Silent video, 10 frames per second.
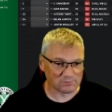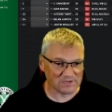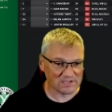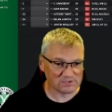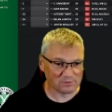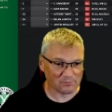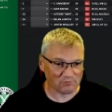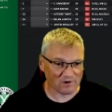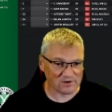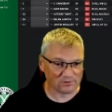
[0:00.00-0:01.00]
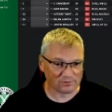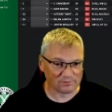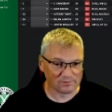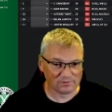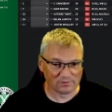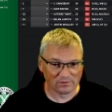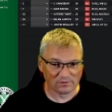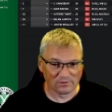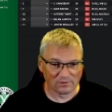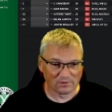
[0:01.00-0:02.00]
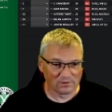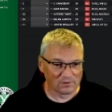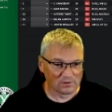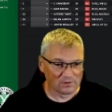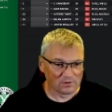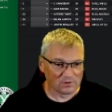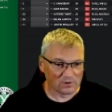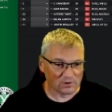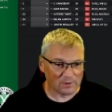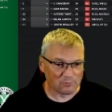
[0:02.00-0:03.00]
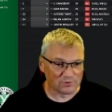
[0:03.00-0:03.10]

We need to upgrade on on